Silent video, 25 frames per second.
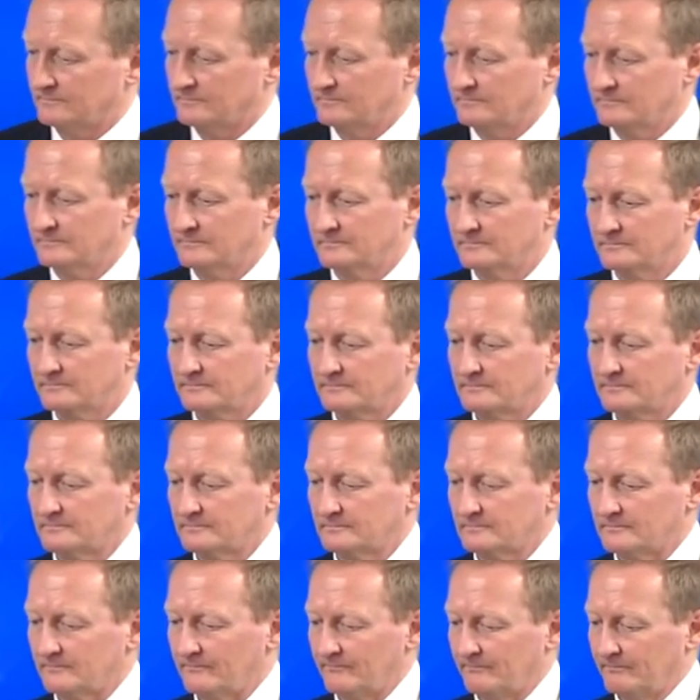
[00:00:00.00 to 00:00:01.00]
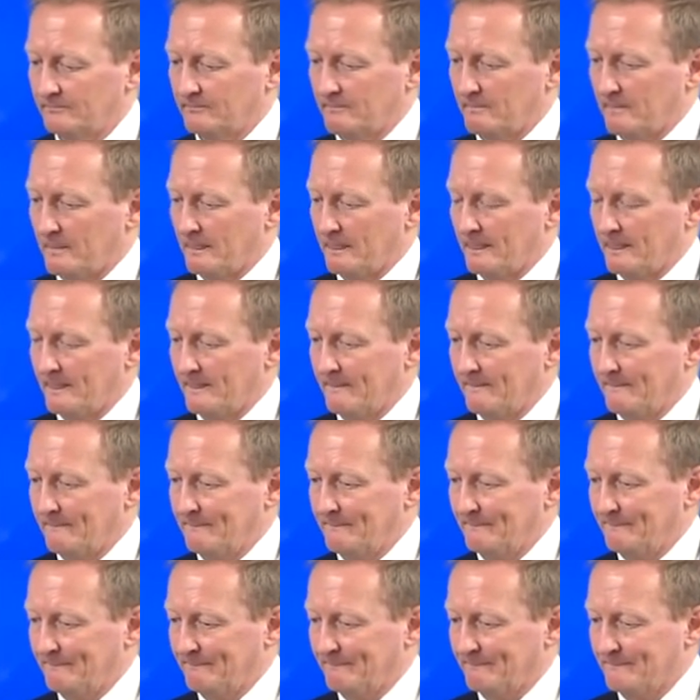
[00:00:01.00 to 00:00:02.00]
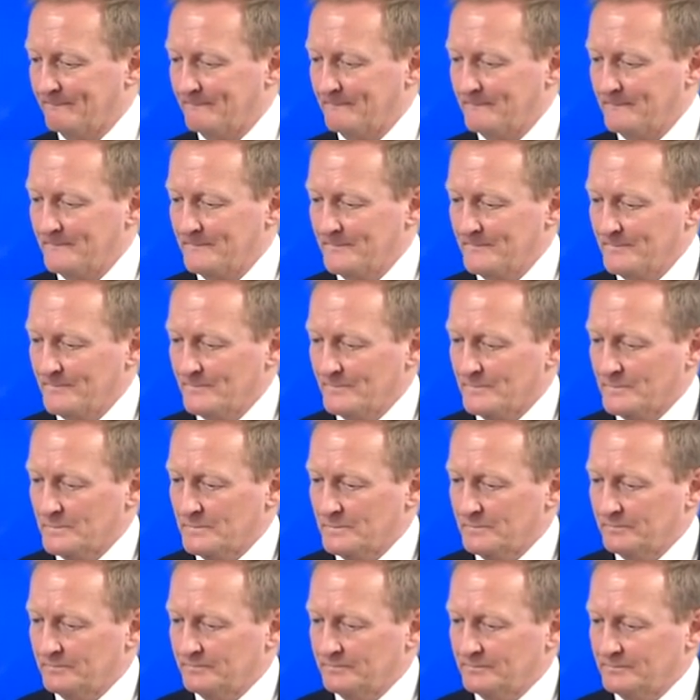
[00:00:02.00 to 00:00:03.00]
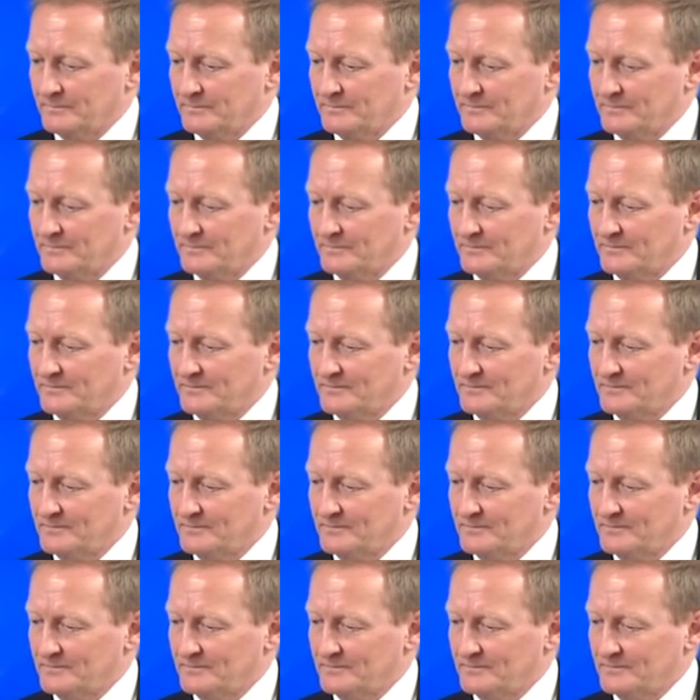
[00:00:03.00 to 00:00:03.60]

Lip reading: This person isn't speaking.